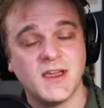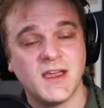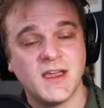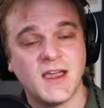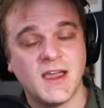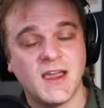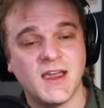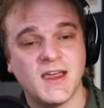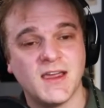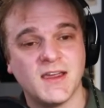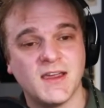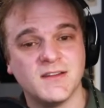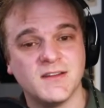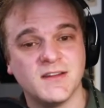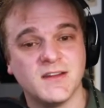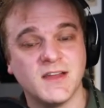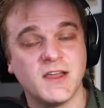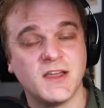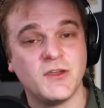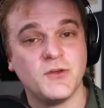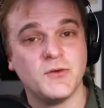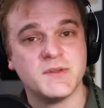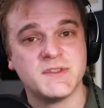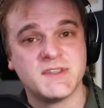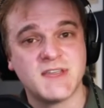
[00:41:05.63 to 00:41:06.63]
and let
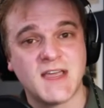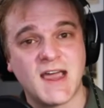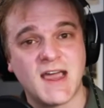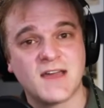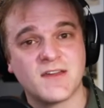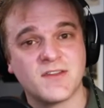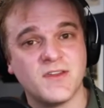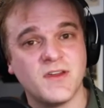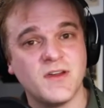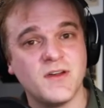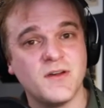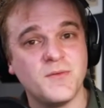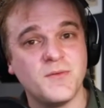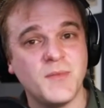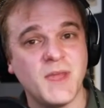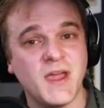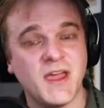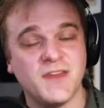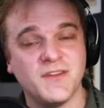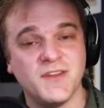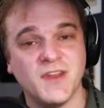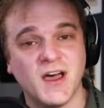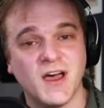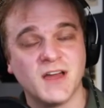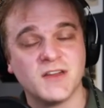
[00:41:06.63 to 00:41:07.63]
you attack them
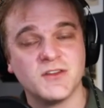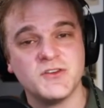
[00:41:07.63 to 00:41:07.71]
and not